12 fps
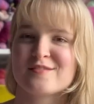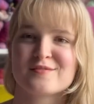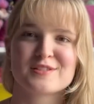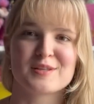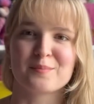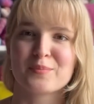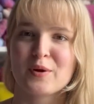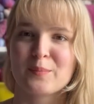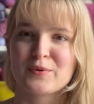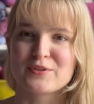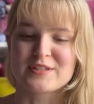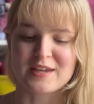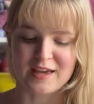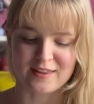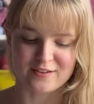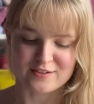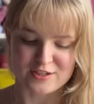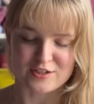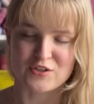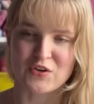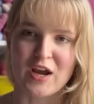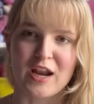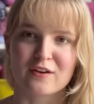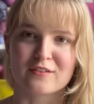some purples together to just
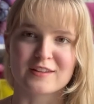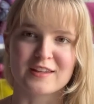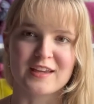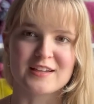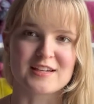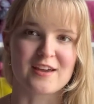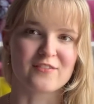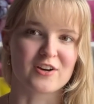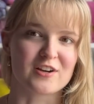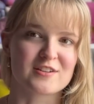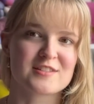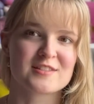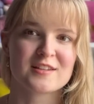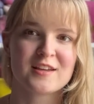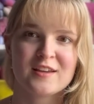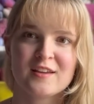create a really diverse,